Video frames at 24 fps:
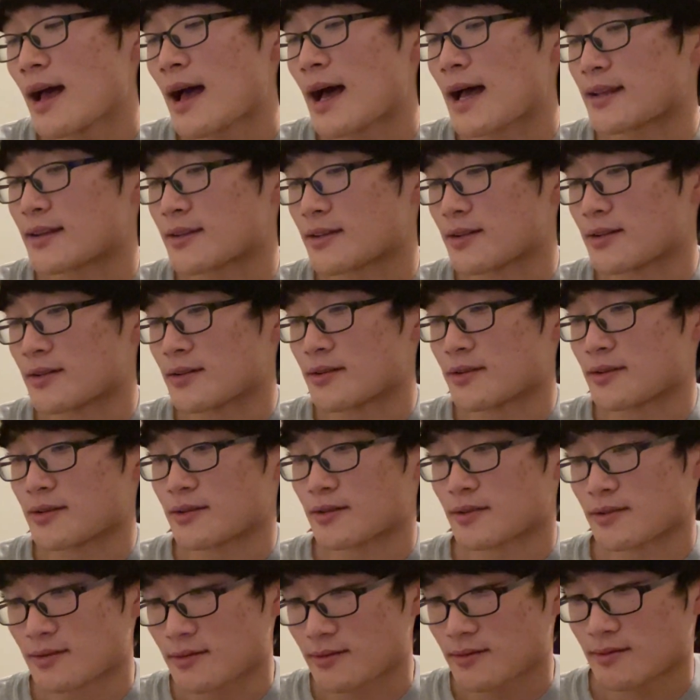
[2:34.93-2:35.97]
at
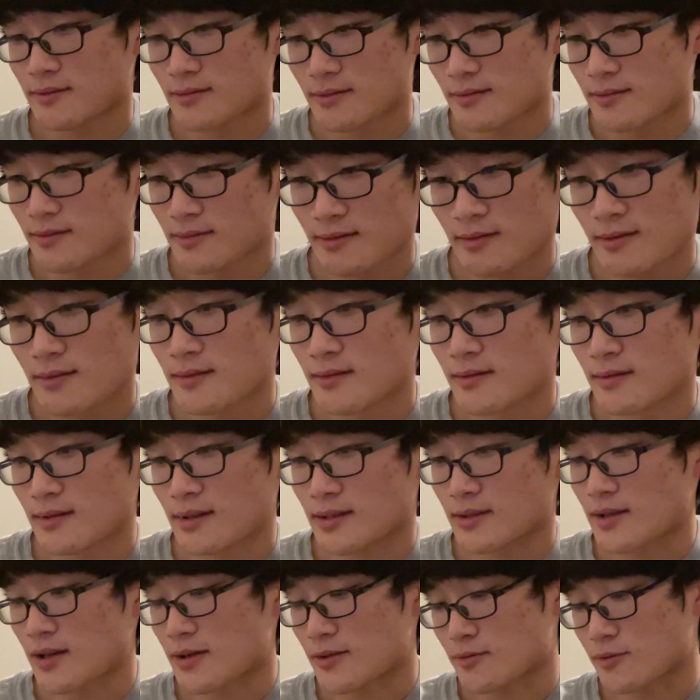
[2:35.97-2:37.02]
the
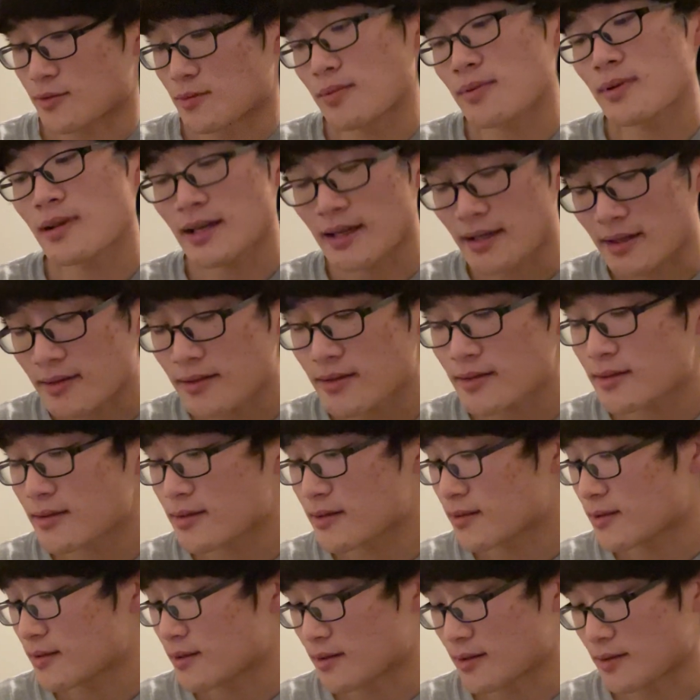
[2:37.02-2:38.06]
actual place
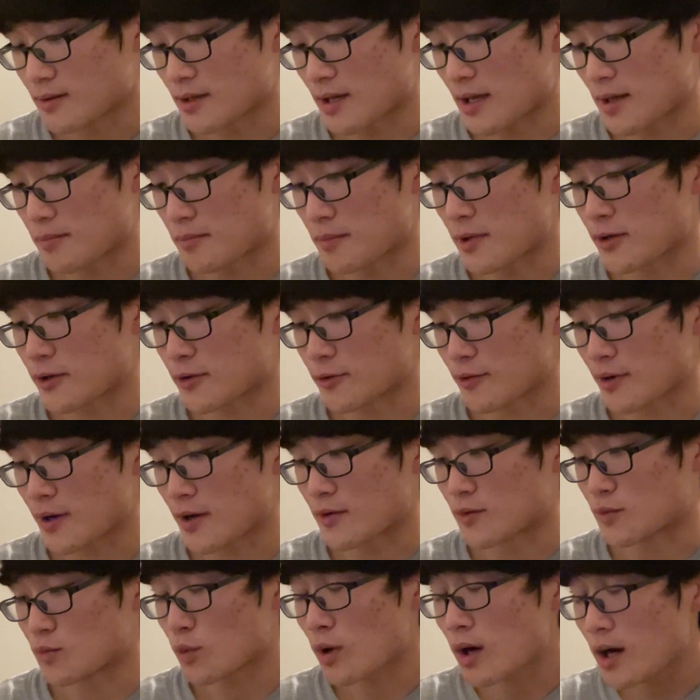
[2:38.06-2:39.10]
at Men
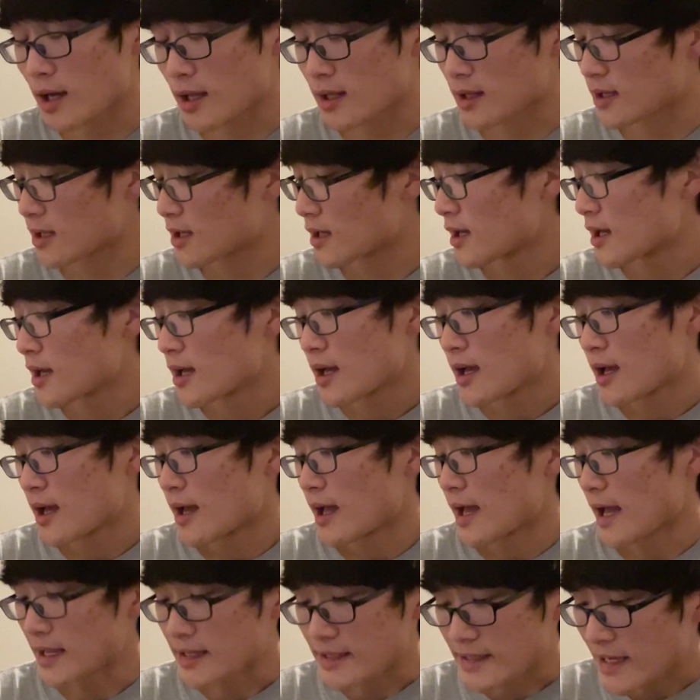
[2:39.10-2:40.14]
Around One.
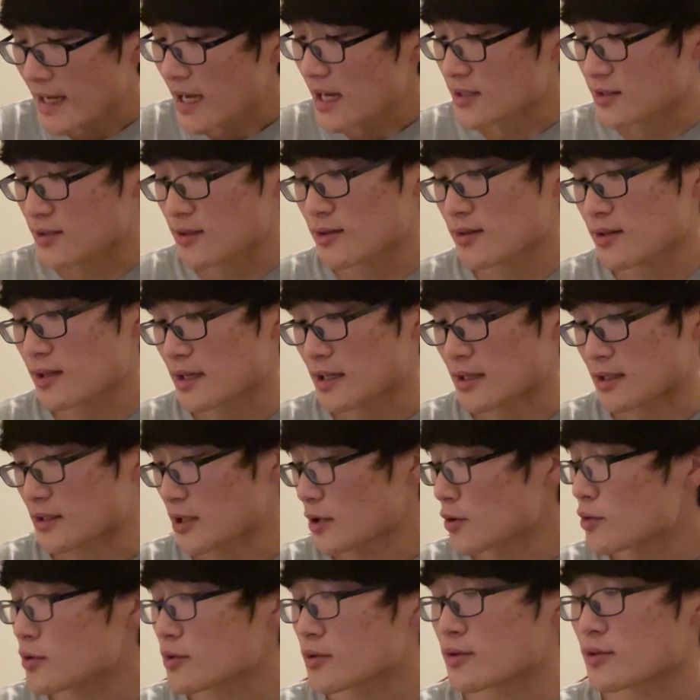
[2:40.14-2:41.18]
And yeah, just like
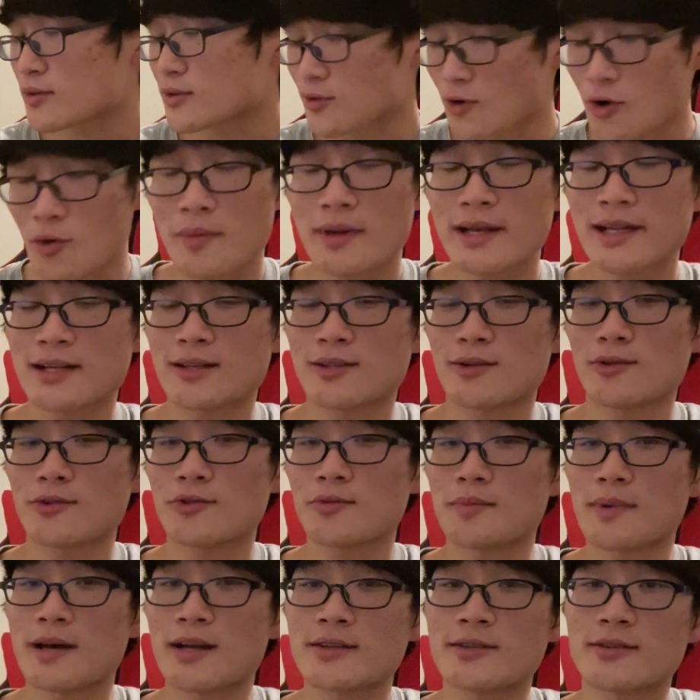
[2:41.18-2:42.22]
there were so many
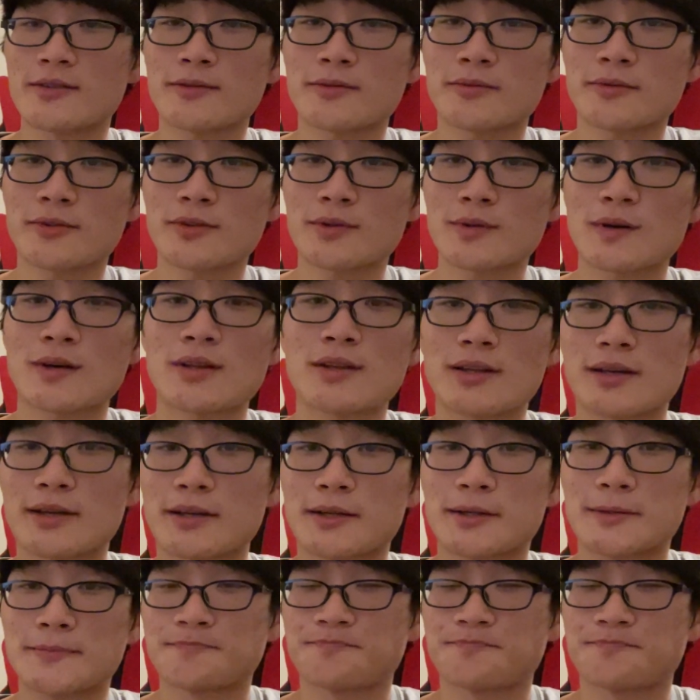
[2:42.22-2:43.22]
close matches. First of all, like